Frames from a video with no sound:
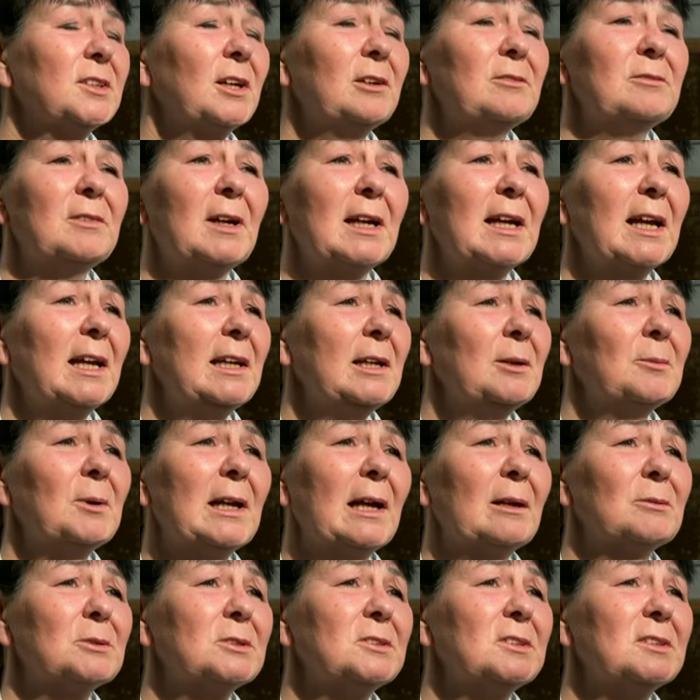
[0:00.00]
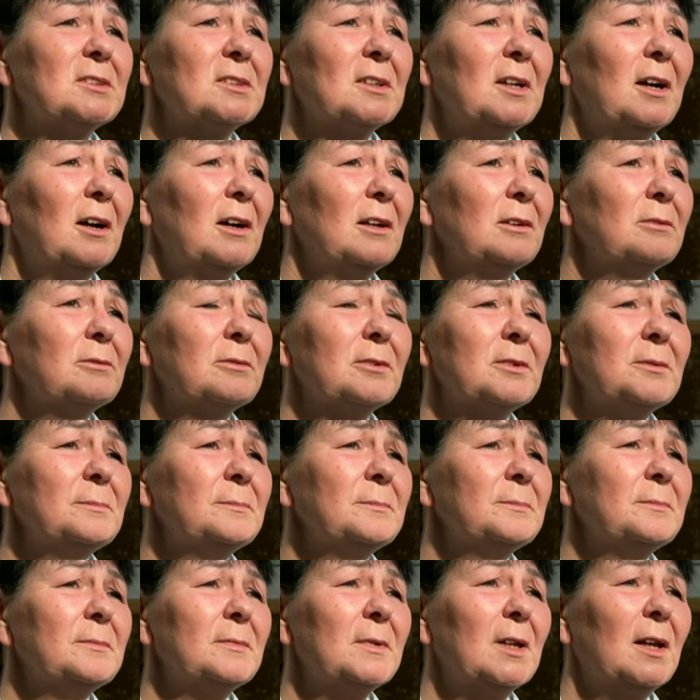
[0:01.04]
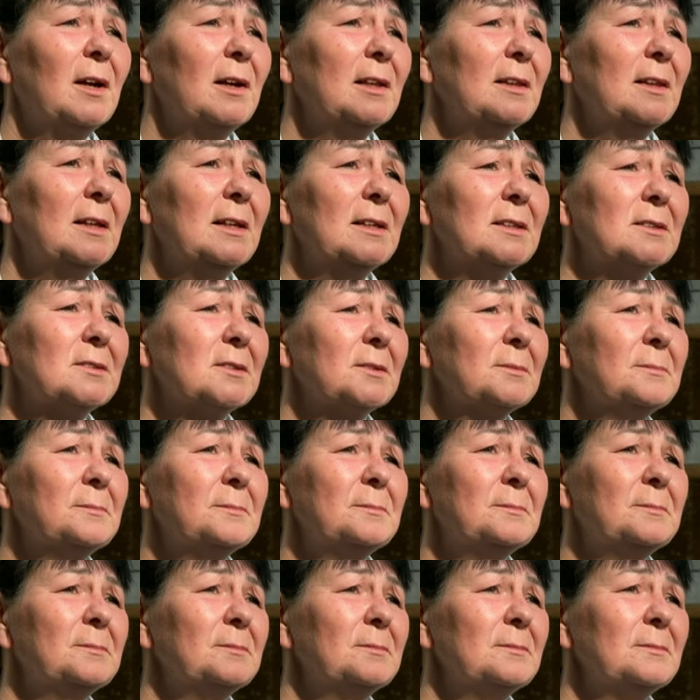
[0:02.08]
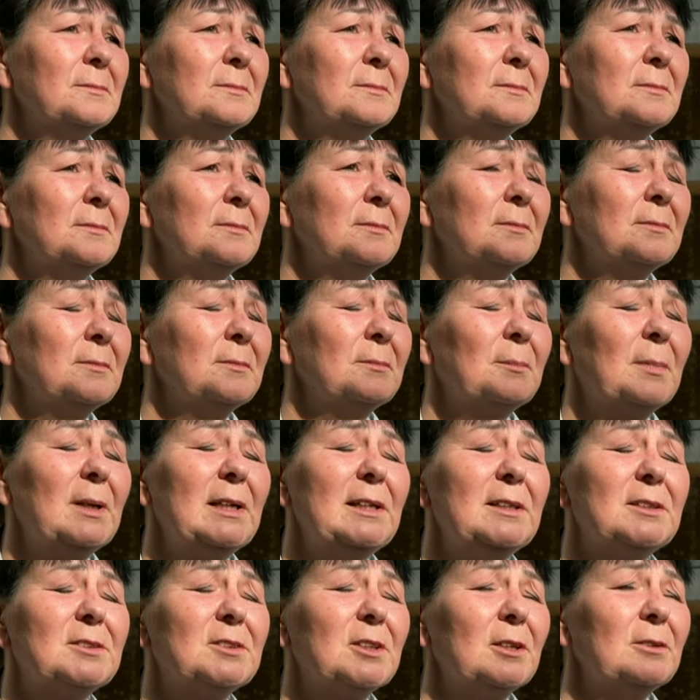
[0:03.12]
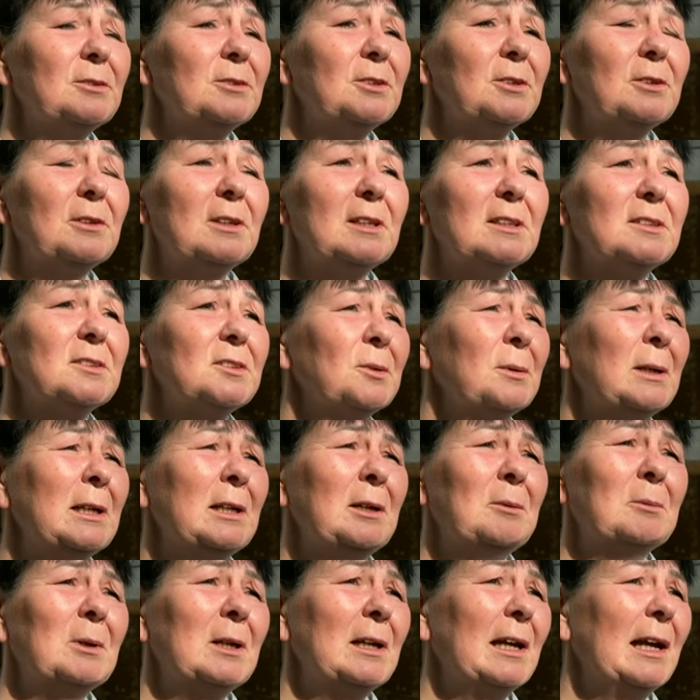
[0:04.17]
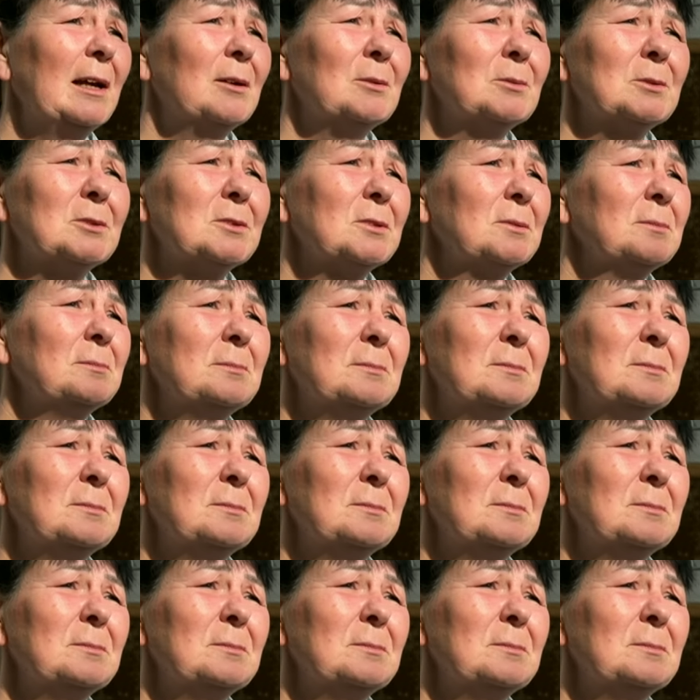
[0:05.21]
don't make anyone else's life like this. Please don't do this to anyone else.